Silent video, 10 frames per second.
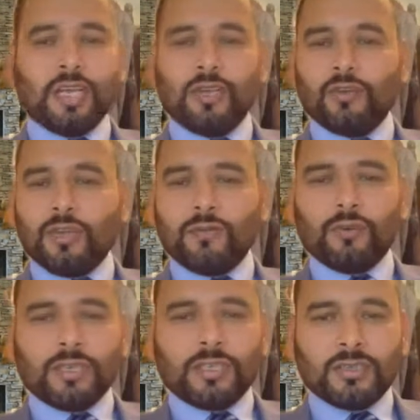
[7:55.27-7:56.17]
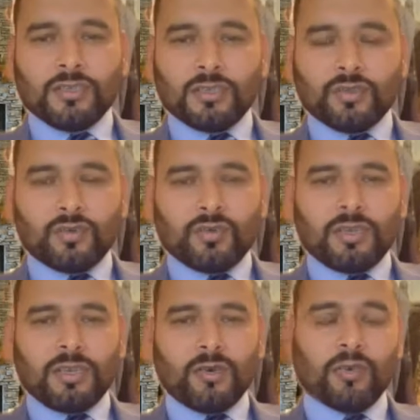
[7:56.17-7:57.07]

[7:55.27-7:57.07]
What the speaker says: You give one story